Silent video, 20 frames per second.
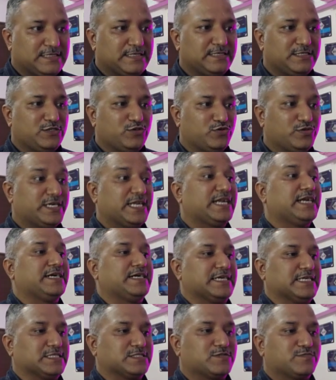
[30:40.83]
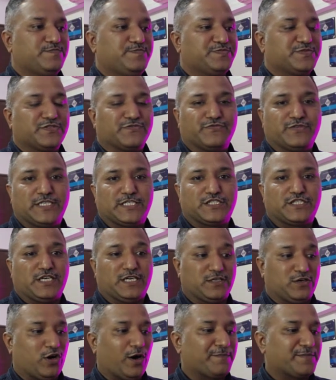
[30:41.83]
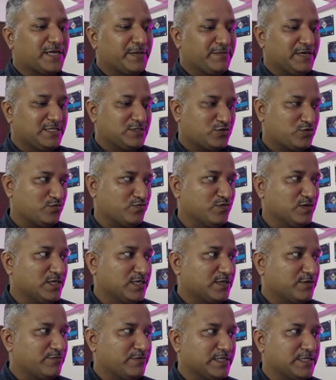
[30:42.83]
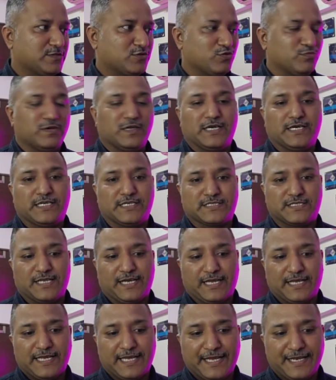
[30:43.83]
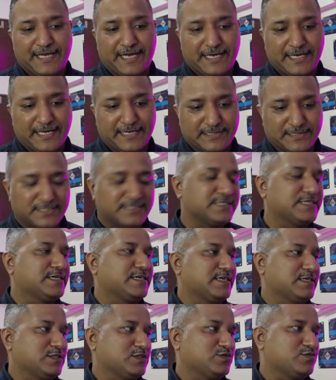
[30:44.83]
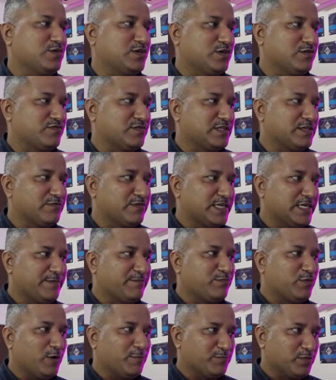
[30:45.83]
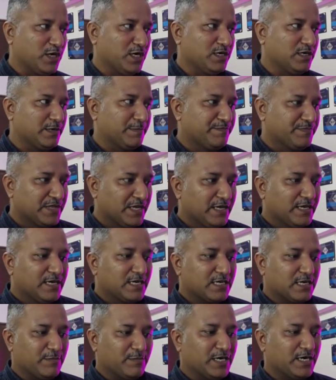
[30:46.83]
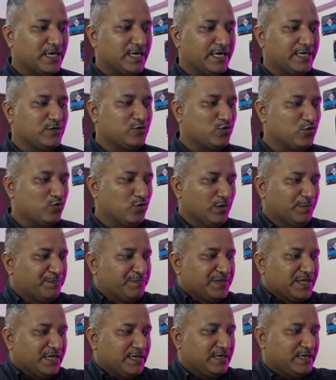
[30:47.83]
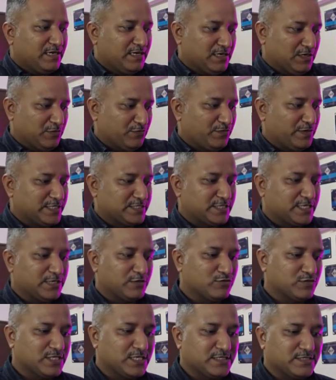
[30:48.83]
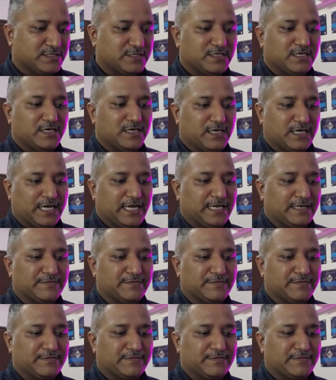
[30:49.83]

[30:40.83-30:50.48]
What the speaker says: utilities which are optimized to work with Kubernetes, like K9s is one of the very popular command line tool, which gives us again